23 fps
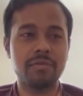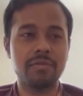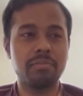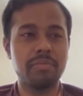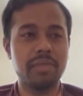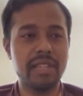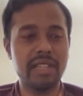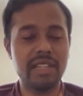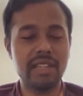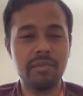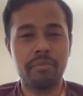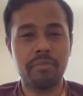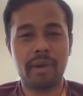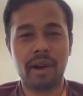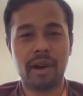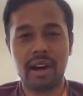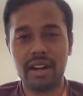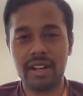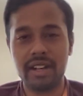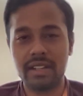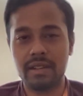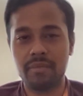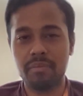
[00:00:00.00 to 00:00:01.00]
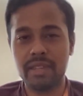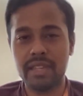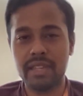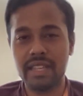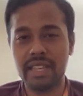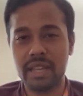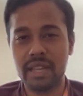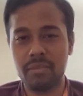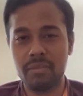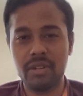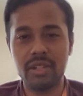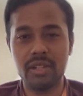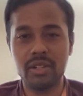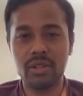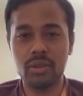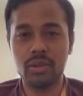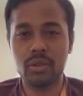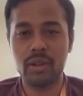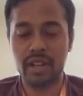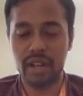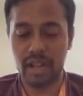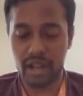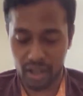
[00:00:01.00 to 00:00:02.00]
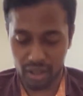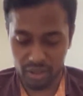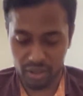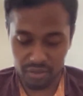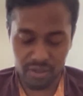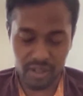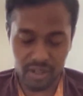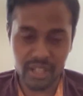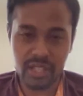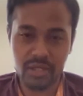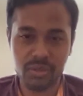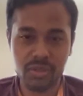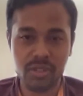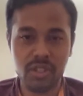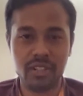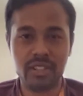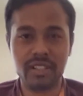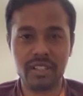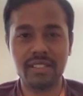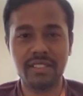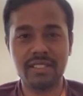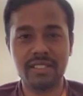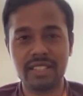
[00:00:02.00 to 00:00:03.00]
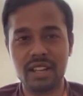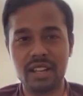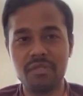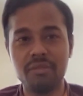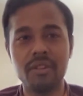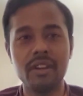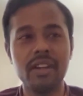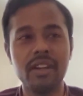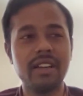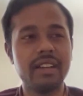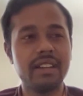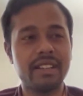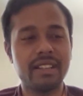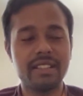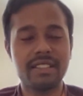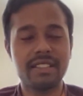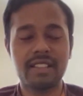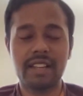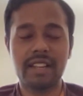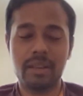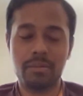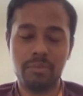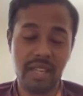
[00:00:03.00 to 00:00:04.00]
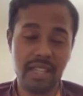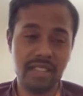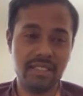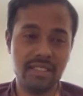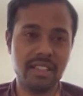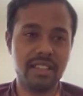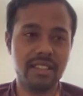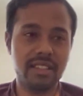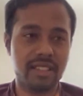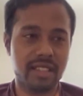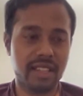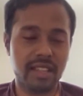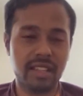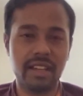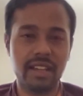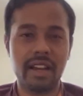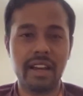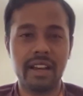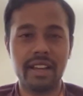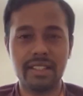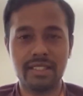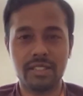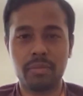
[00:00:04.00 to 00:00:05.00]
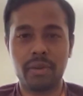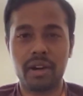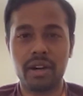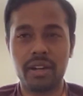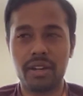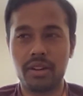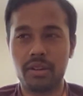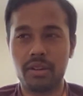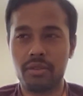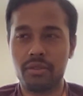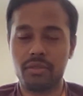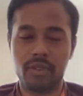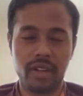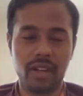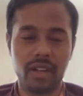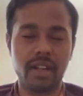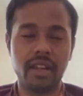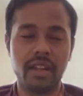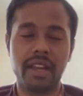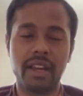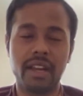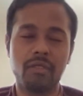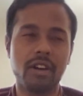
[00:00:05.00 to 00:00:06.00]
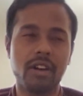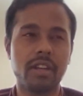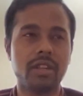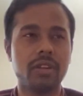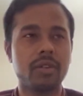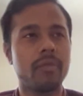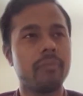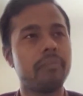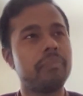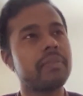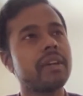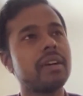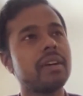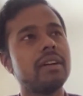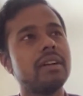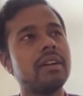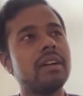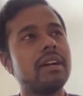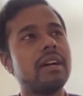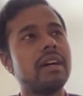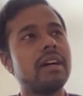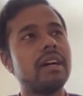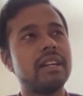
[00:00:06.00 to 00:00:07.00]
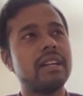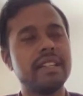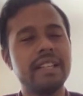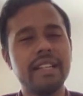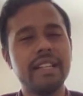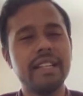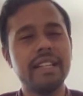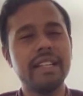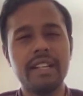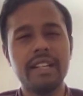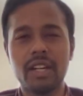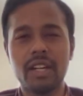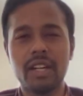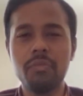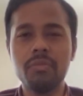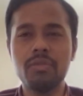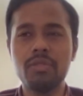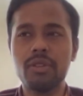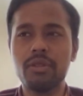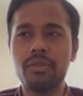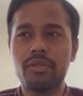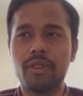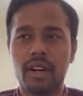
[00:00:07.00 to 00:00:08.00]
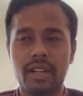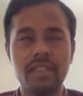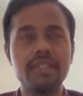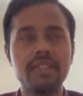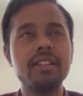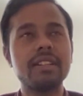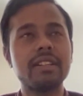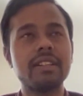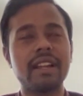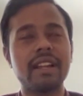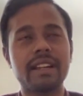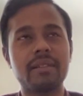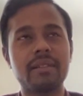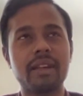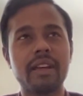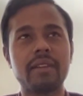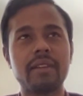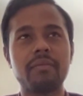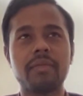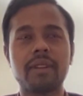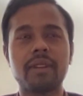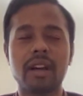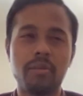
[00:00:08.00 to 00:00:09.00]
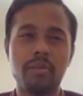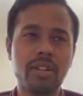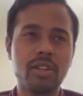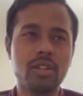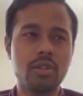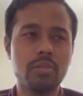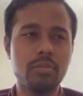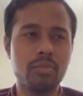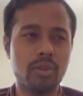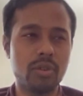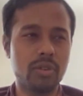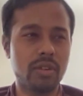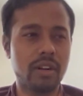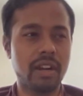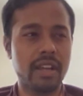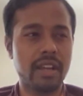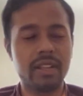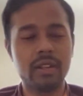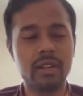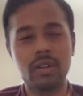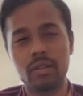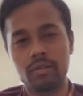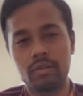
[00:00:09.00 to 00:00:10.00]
being able to live in New York itself is an amazing thing as part of NYU. In terms of other, like coming to more like